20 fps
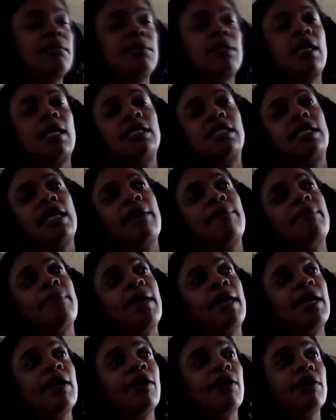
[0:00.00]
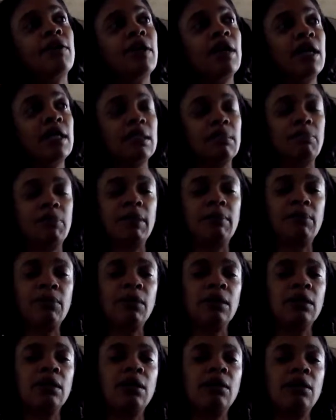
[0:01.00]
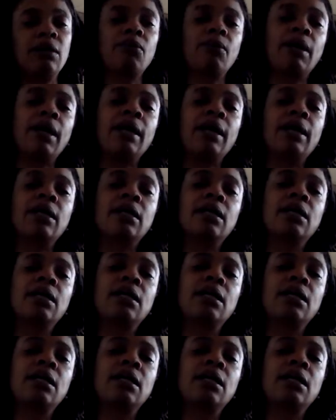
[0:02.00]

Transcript: Sometimes that may hurt other people along the way.